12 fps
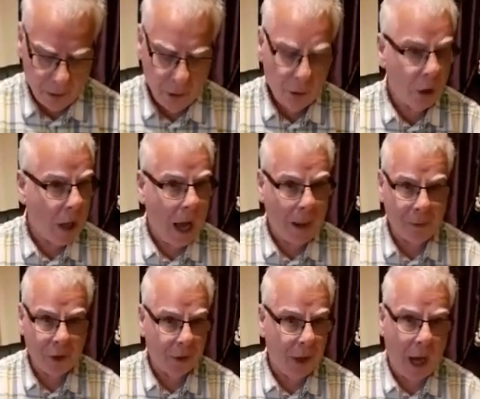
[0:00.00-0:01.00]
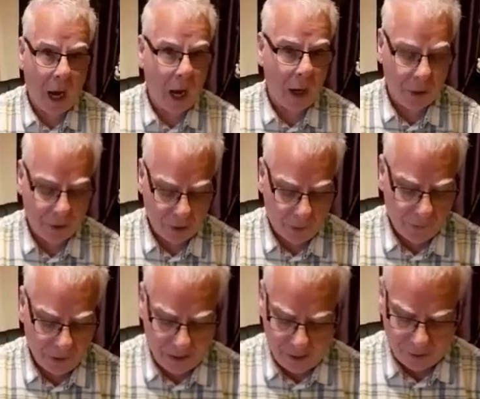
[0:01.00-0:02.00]
who captured the hearts of the
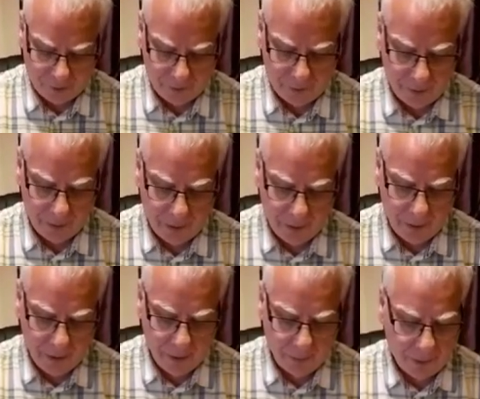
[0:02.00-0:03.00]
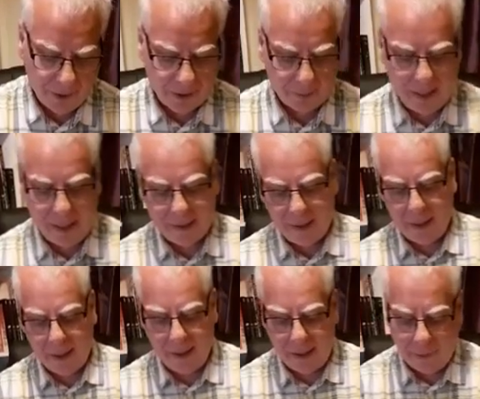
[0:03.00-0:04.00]
nation with his amazing
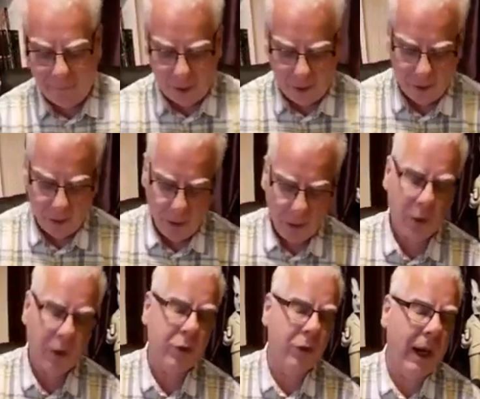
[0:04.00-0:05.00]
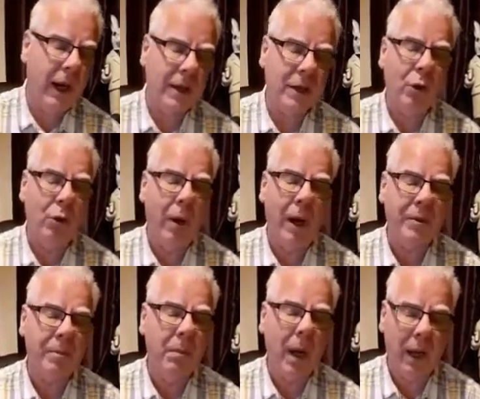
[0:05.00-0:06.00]
endeavour, which raised so much
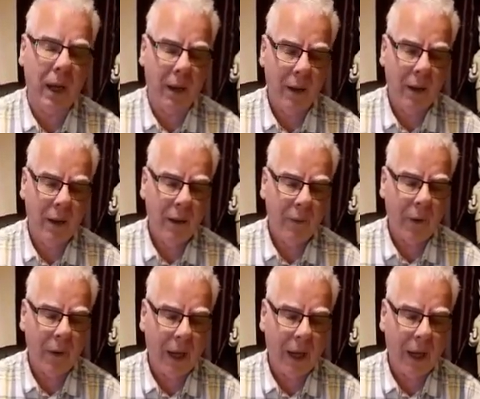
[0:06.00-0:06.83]
money for the